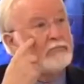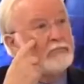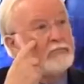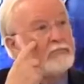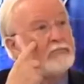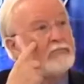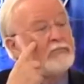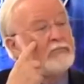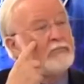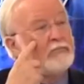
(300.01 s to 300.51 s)
you
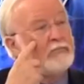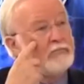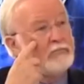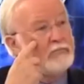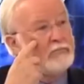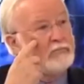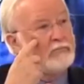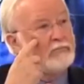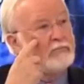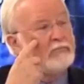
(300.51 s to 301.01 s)
know, just
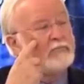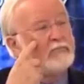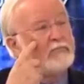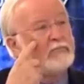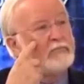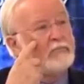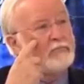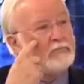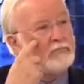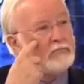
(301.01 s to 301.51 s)
trying to
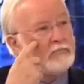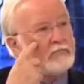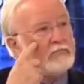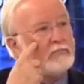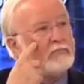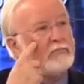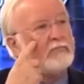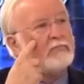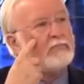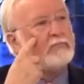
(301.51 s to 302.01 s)

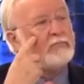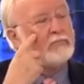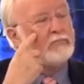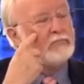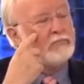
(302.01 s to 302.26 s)
survive